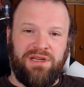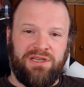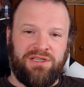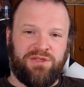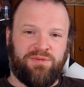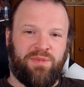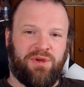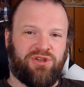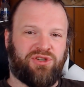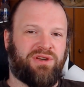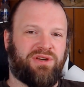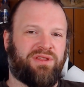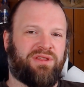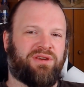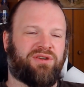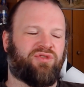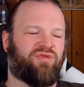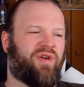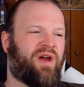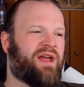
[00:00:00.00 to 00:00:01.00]
especially the
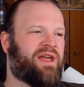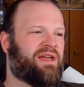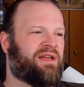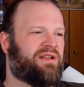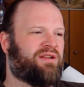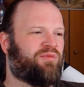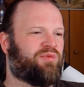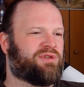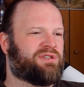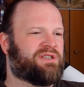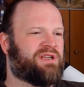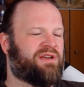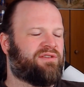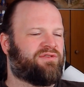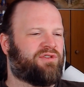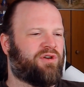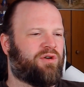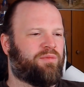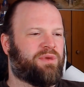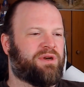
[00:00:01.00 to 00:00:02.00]
triangle was
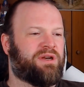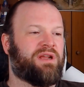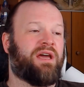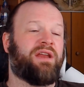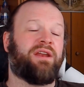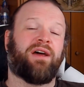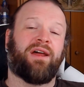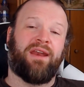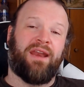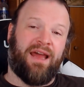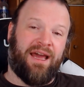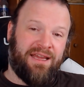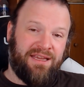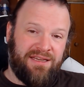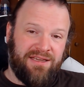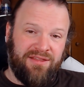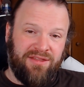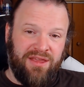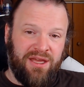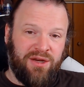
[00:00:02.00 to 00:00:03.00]
left open, and I
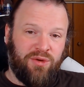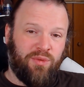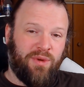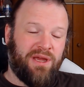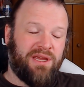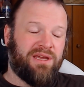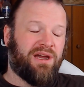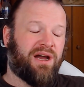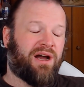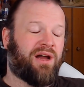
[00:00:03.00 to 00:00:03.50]
like it that way.